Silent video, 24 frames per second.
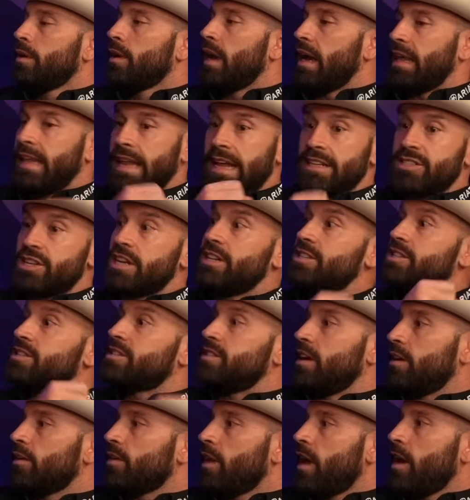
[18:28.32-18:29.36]
and that changes
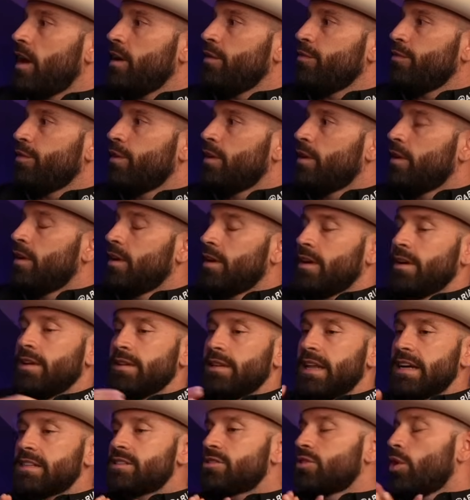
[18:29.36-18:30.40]
their life,
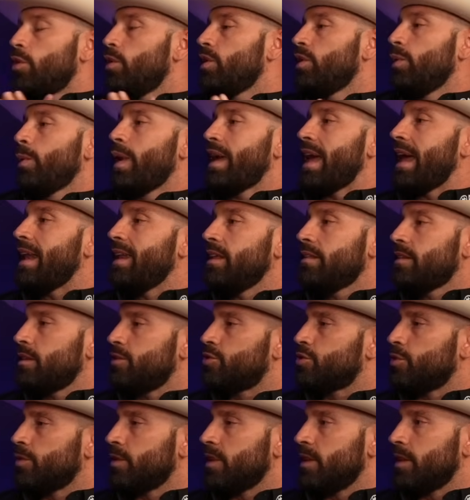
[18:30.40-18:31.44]
that's the only way anything
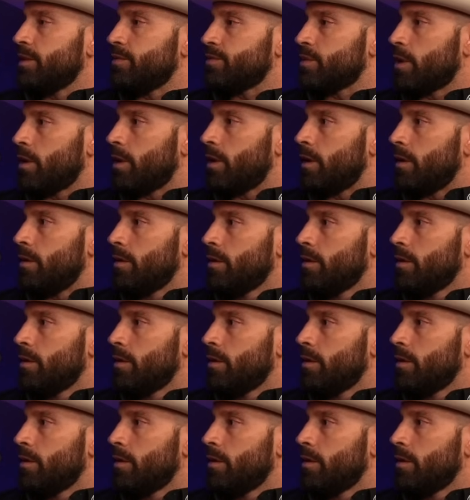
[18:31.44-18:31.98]
truly lives on.